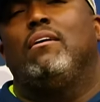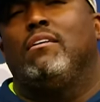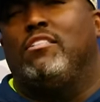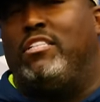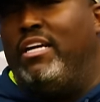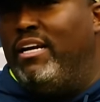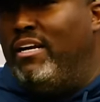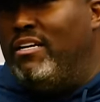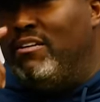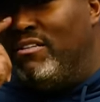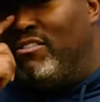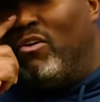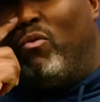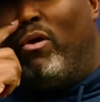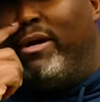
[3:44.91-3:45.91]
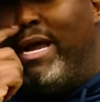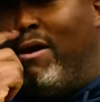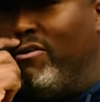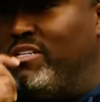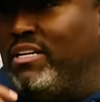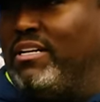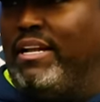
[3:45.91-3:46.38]
She's the one
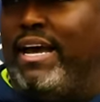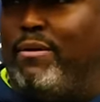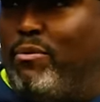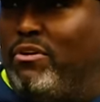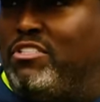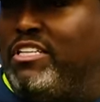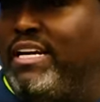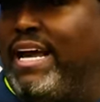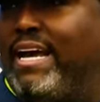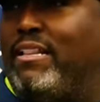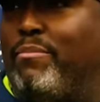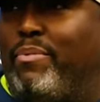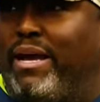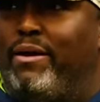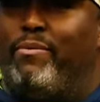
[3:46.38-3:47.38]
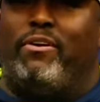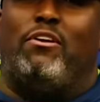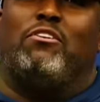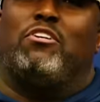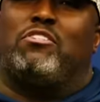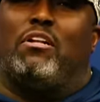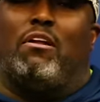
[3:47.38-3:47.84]
that was in labor. She had the baby.
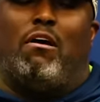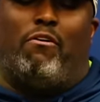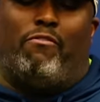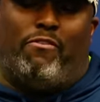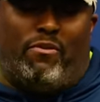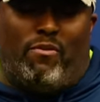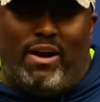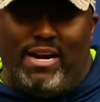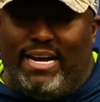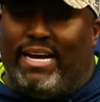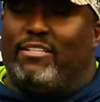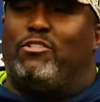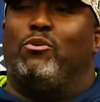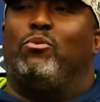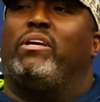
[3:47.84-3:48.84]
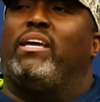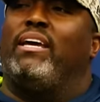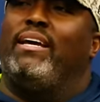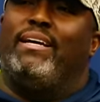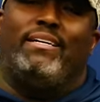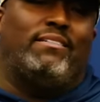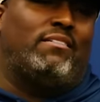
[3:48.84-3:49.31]
You're just along for the ride. I got two
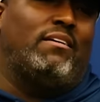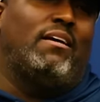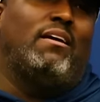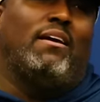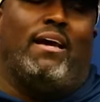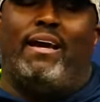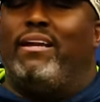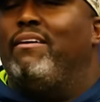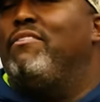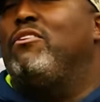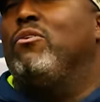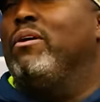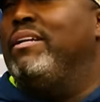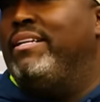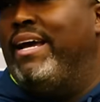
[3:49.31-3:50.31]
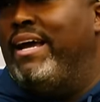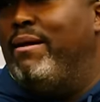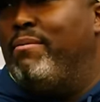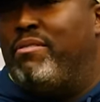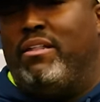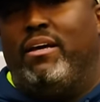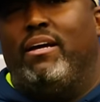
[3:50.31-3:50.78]
kids. I didn't have to do a
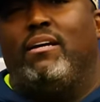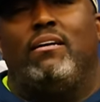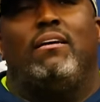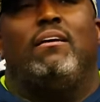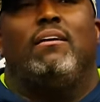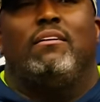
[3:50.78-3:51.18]
damn thing.